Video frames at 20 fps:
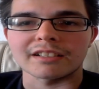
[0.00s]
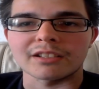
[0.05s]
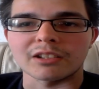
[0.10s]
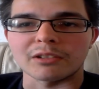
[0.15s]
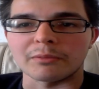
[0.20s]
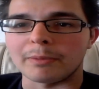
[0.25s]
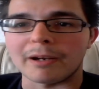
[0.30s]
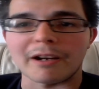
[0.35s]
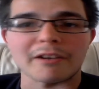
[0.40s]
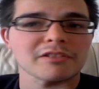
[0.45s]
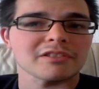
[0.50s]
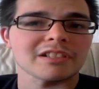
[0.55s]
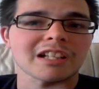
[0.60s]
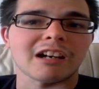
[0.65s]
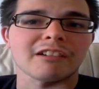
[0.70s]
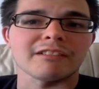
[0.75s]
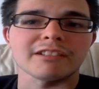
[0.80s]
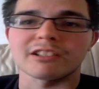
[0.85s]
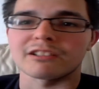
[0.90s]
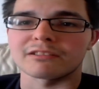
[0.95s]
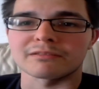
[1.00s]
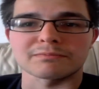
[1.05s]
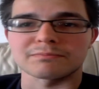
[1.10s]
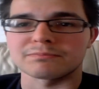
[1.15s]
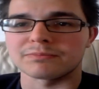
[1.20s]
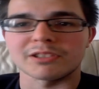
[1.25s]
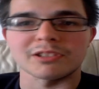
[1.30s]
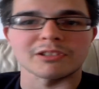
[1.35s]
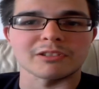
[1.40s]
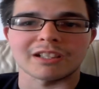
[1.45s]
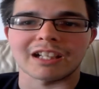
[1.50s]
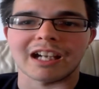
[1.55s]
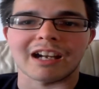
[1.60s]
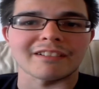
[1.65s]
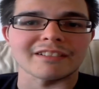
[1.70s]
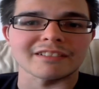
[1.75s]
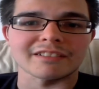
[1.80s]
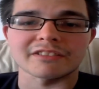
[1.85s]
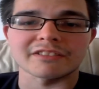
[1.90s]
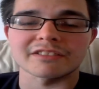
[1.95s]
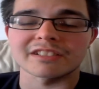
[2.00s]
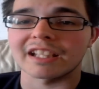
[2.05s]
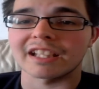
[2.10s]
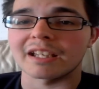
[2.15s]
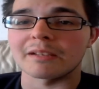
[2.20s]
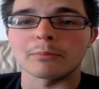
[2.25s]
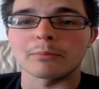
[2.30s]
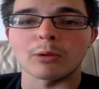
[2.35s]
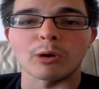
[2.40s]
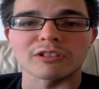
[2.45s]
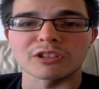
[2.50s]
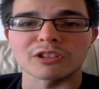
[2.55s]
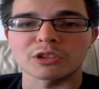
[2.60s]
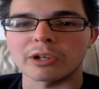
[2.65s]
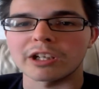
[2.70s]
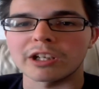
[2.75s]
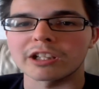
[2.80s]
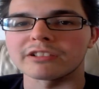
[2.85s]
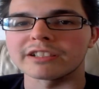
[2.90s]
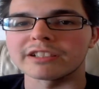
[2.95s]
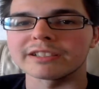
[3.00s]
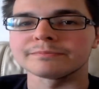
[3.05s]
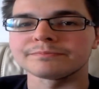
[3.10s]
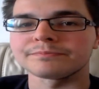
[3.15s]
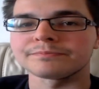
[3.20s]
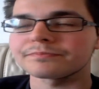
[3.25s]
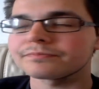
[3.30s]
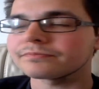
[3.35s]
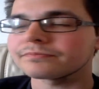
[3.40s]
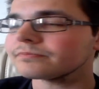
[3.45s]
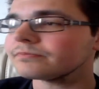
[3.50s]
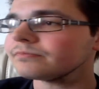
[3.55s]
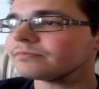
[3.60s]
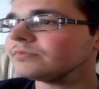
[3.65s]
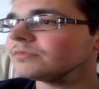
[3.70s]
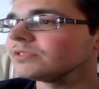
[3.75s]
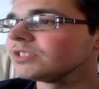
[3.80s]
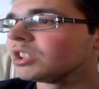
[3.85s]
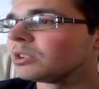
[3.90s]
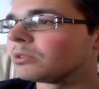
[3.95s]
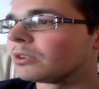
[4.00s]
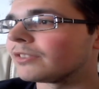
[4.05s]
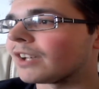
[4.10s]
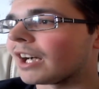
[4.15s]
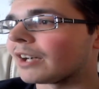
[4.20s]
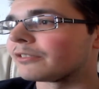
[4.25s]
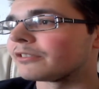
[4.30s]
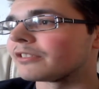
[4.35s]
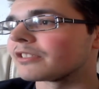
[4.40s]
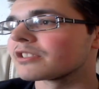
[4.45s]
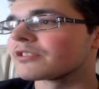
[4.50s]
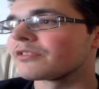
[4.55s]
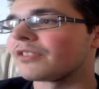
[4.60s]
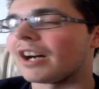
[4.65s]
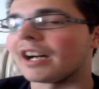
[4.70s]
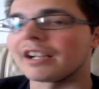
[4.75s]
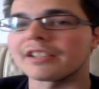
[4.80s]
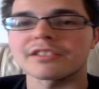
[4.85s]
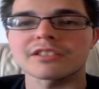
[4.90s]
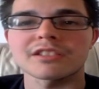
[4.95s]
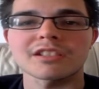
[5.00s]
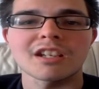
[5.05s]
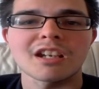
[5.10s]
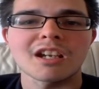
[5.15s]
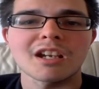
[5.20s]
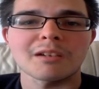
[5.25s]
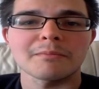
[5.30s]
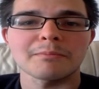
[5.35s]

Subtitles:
of personality or characters that get boring quickly, of average fans.